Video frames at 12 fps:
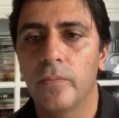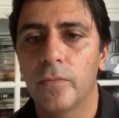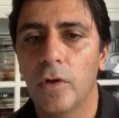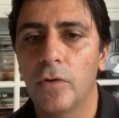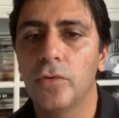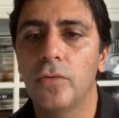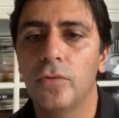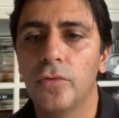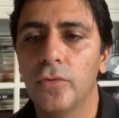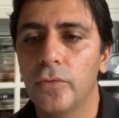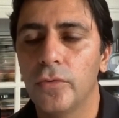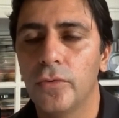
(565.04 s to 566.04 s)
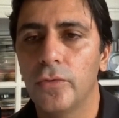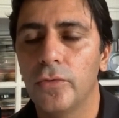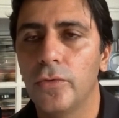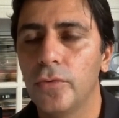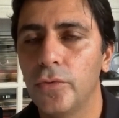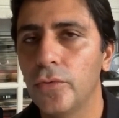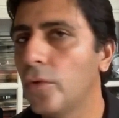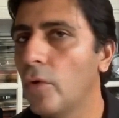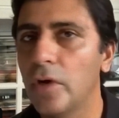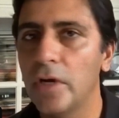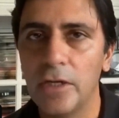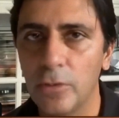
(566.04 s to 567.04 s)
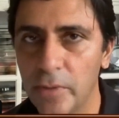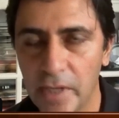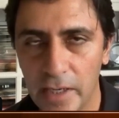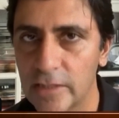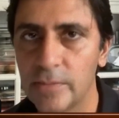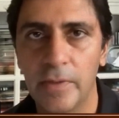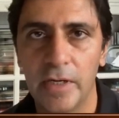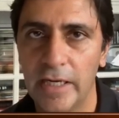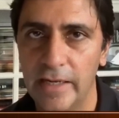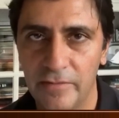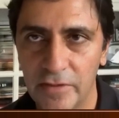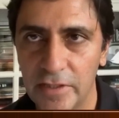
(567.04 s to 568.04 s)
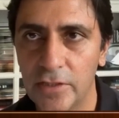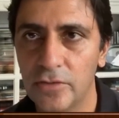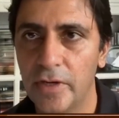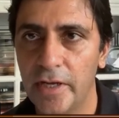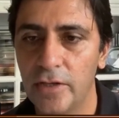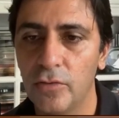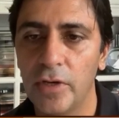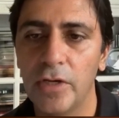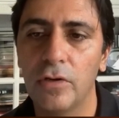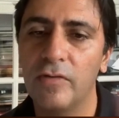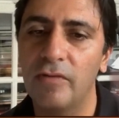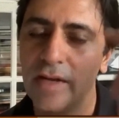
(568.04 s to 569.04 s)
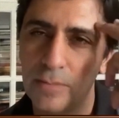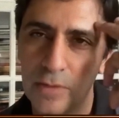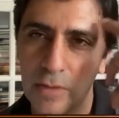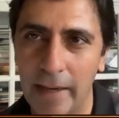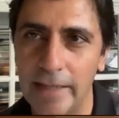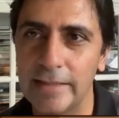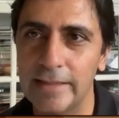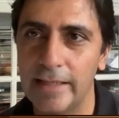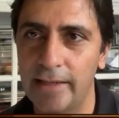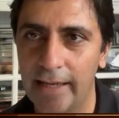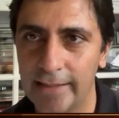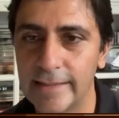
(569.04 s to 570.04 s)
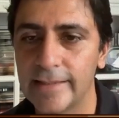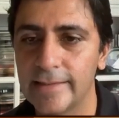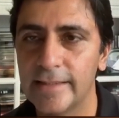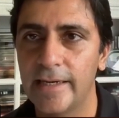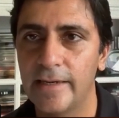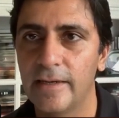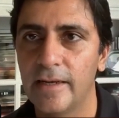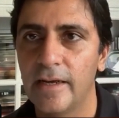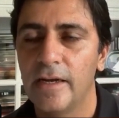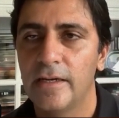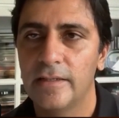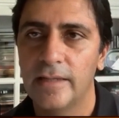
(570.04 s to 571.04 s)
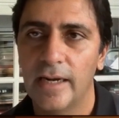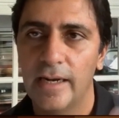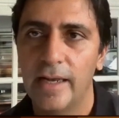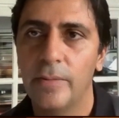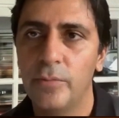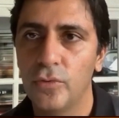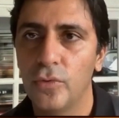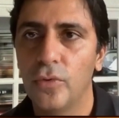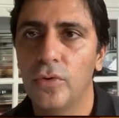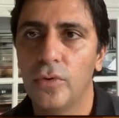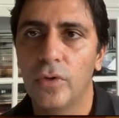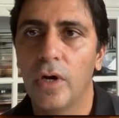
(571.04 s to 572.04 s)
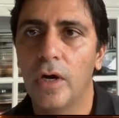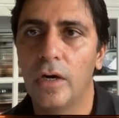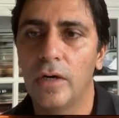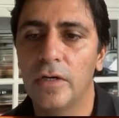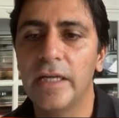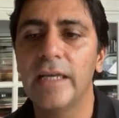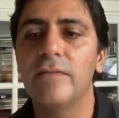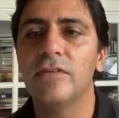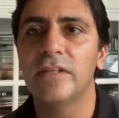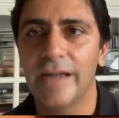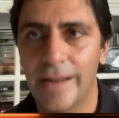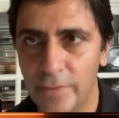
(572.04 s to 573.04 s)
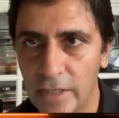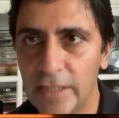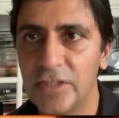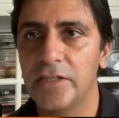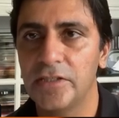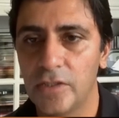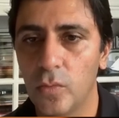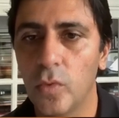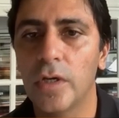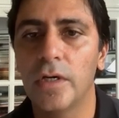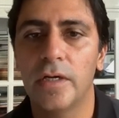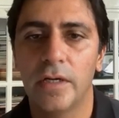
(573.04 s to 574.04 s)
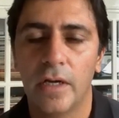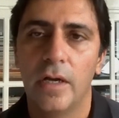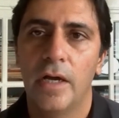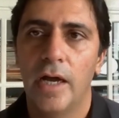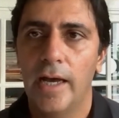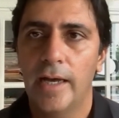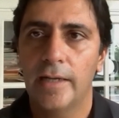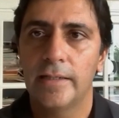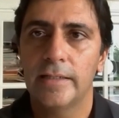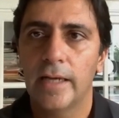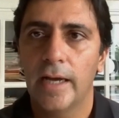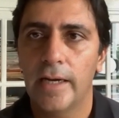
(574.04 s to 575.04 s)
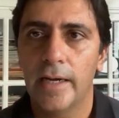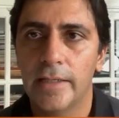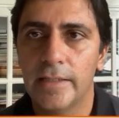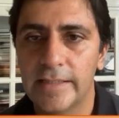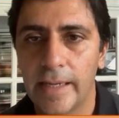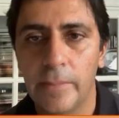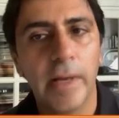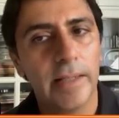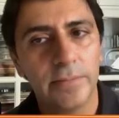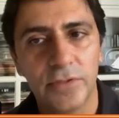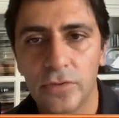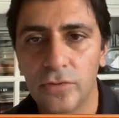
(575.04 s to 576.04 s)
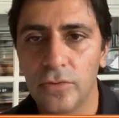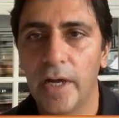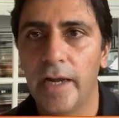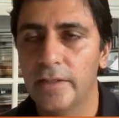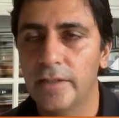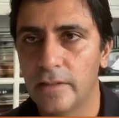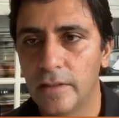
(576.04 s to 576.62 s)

You don't need to be an expert at everything today. You need to develop the mindset and skill set that will help you deal with the rapidly changing world. And STEM helps you do that.